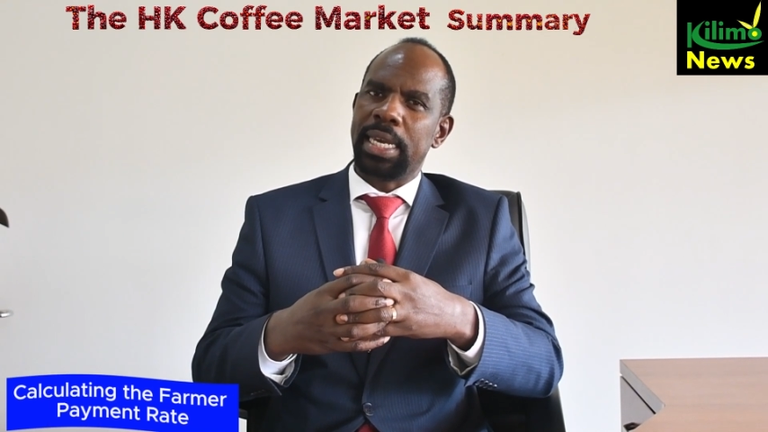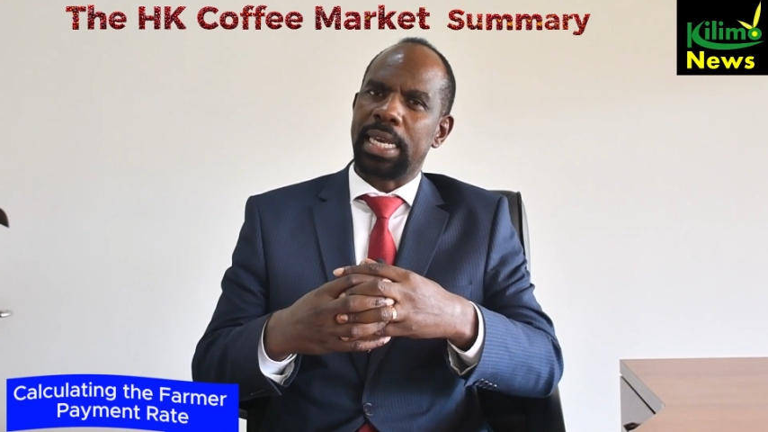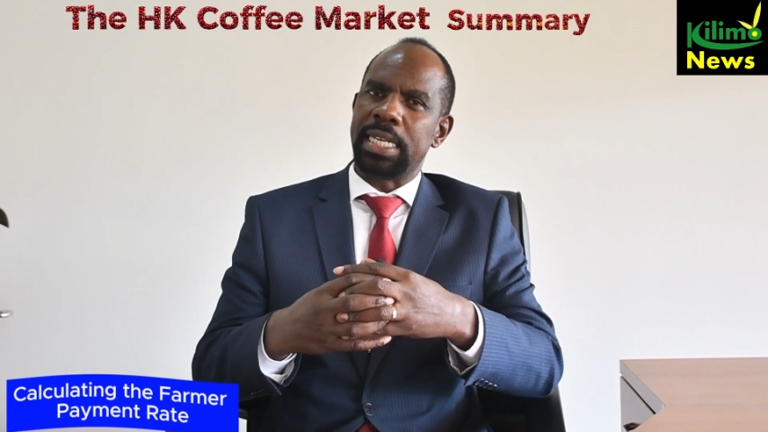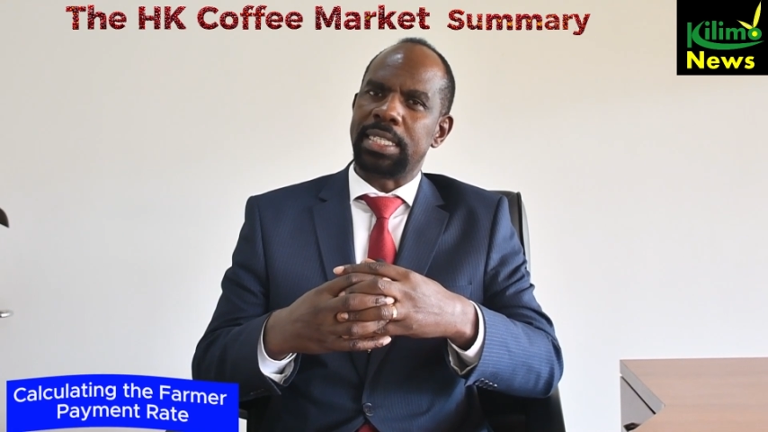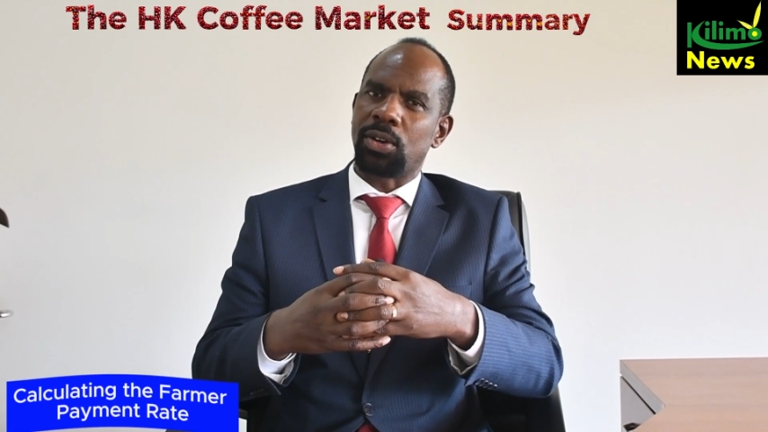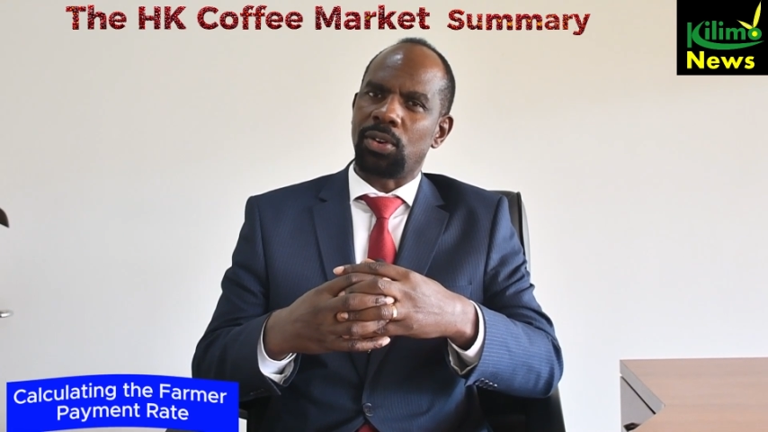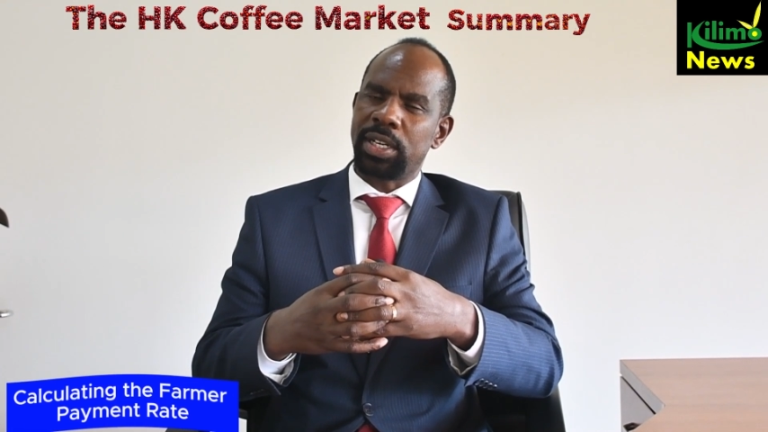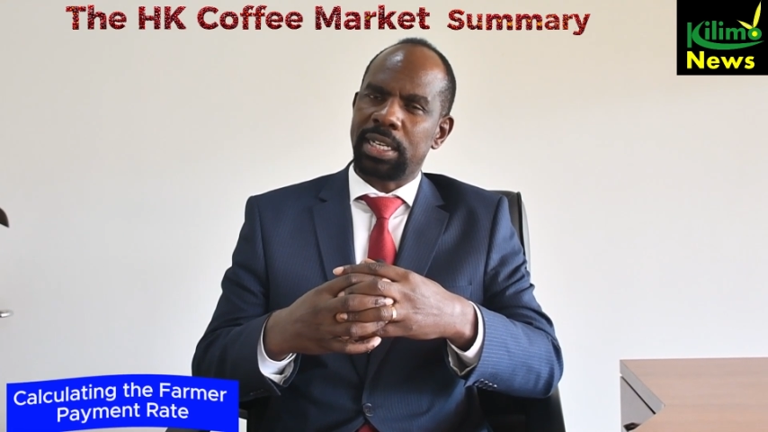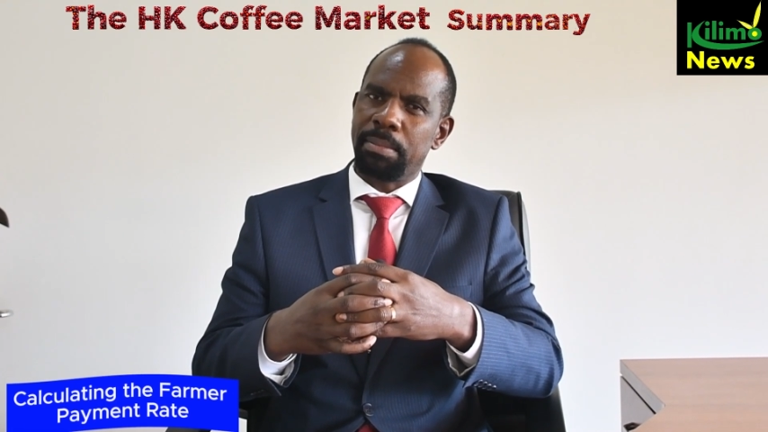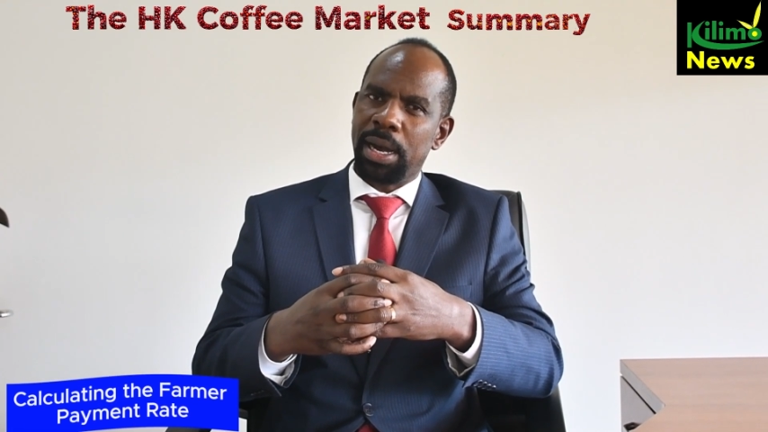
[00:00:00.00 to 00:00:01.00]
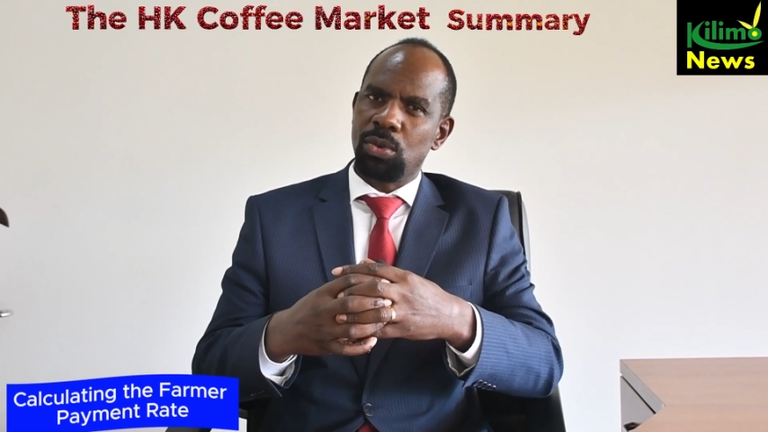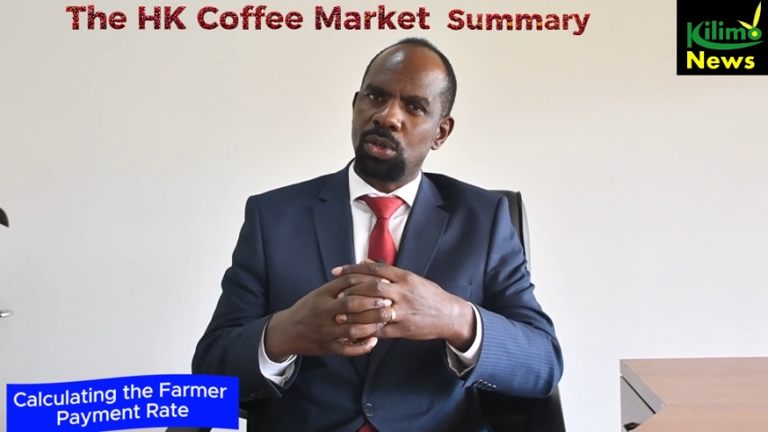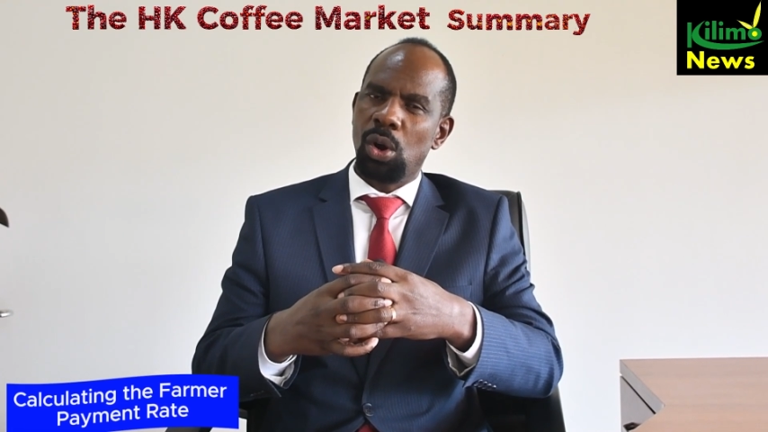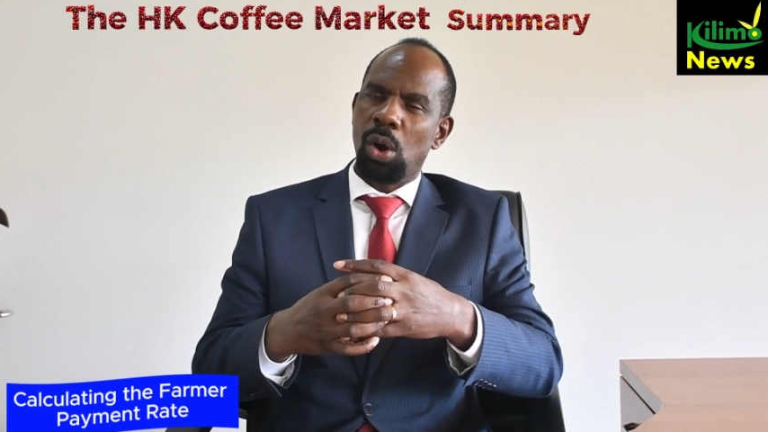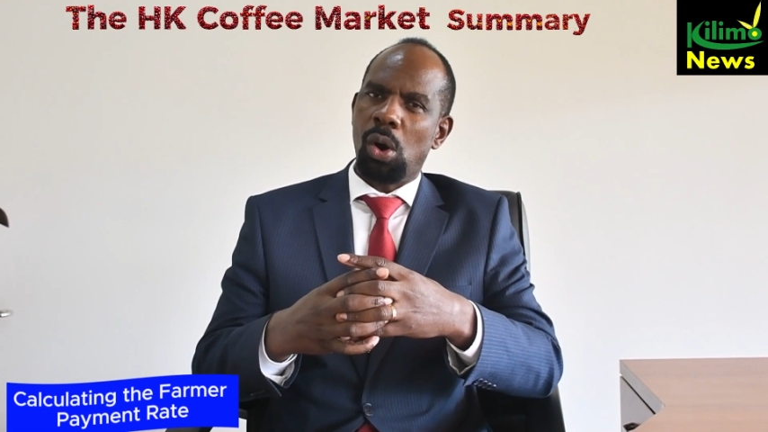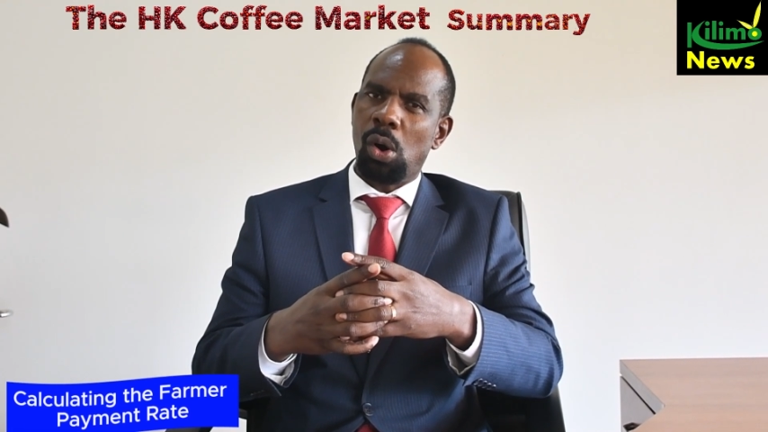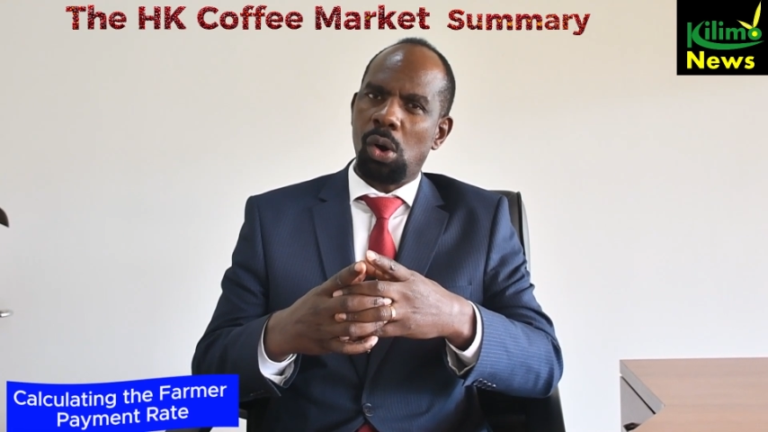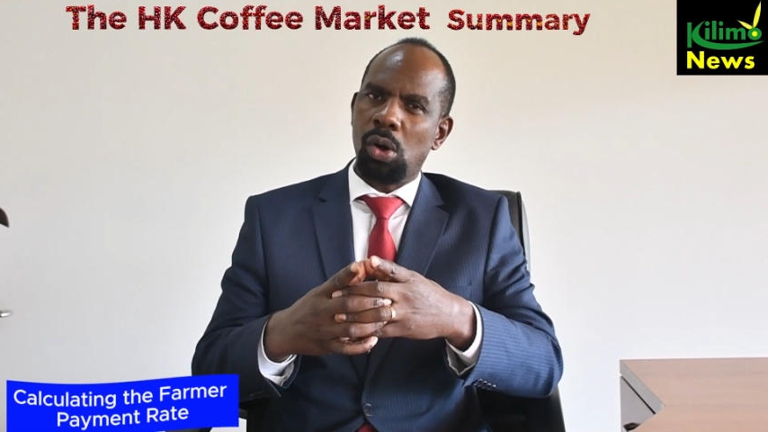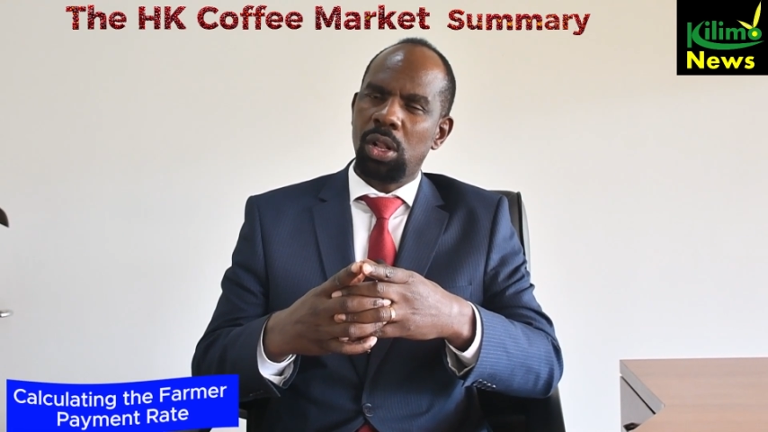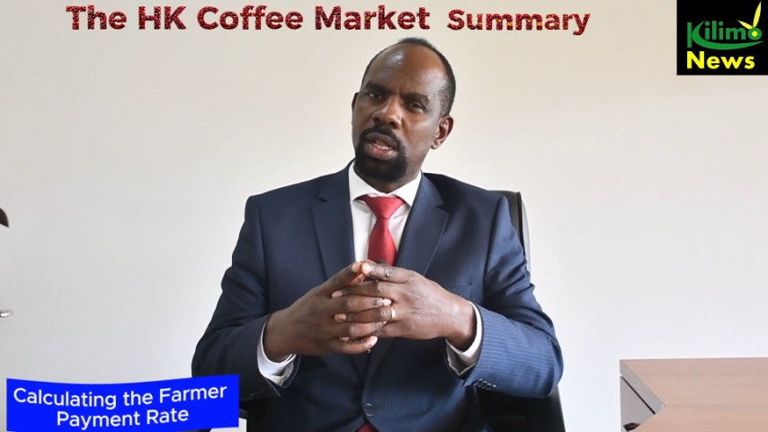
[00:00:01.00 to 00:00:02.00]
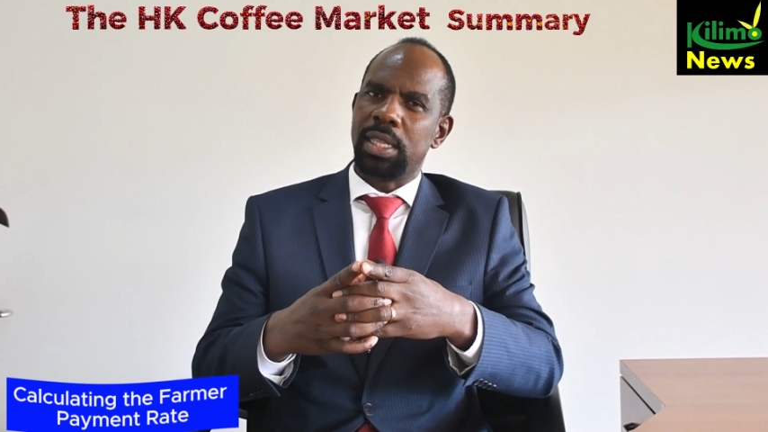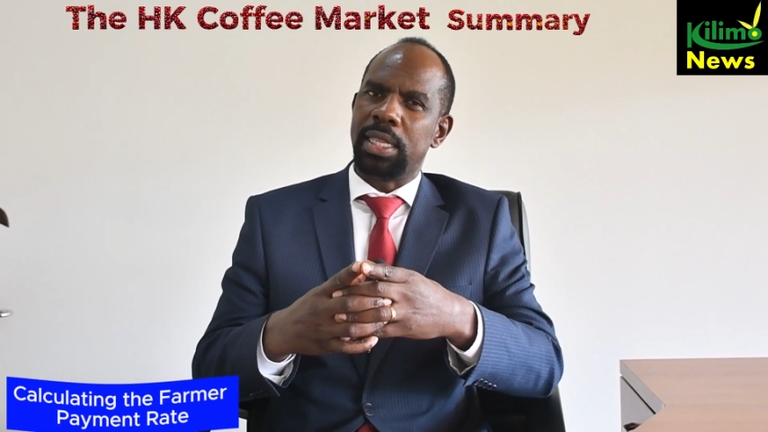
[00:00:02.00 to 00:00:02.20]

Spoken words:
is the correct amount or